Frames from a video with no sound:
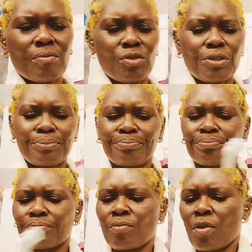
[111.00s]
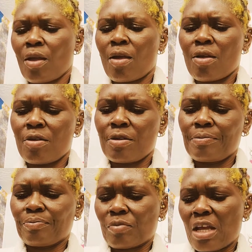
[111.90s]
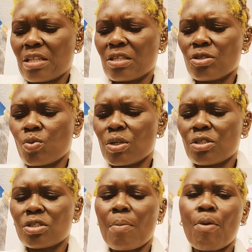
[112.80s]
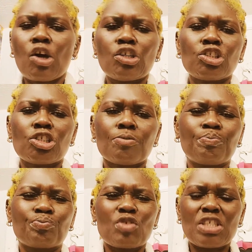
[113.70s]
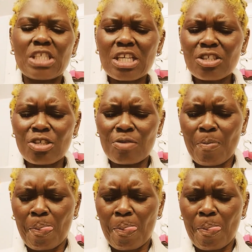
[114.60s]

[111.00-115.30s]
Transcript: Yeah. And this one is to polish the teeth.